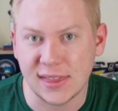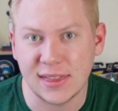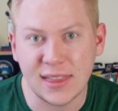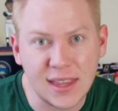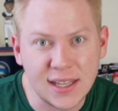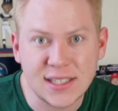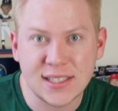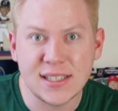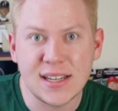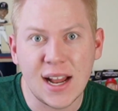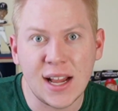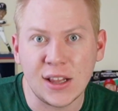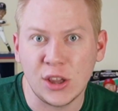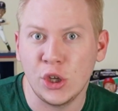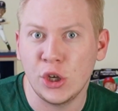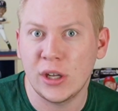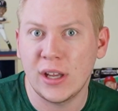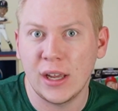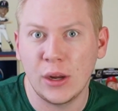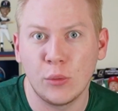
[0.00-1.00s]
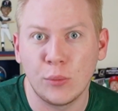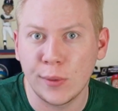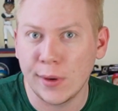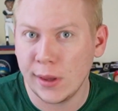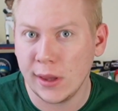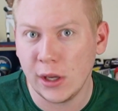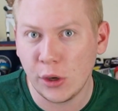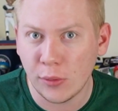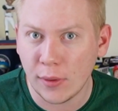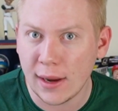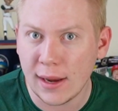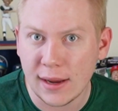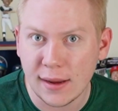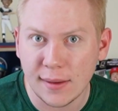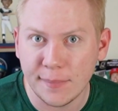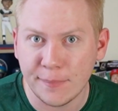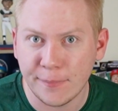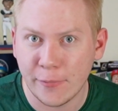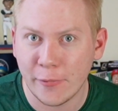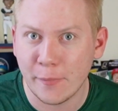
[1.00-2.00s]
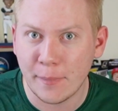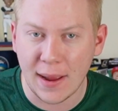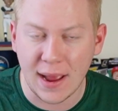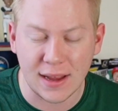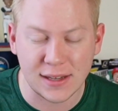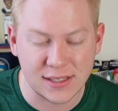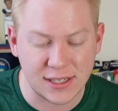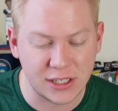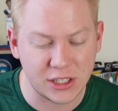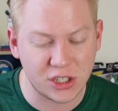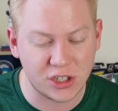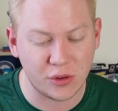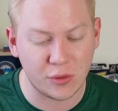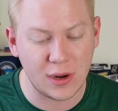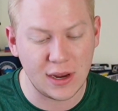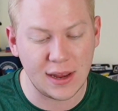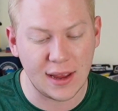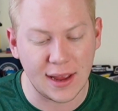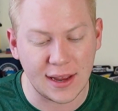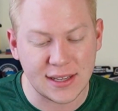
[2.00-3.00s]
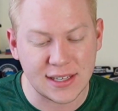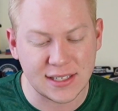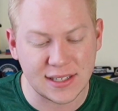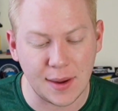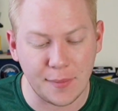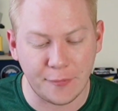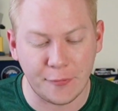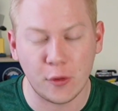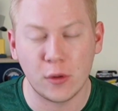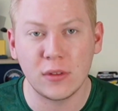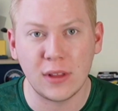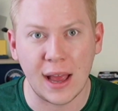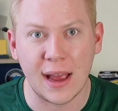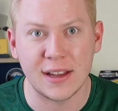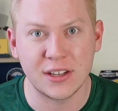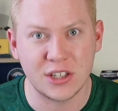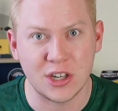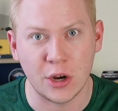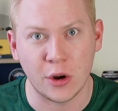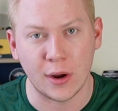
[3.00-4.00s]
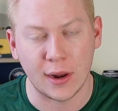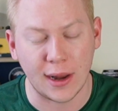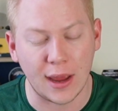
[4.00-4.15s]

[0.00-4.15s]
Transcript: that's not looking really great from past history, except for last year.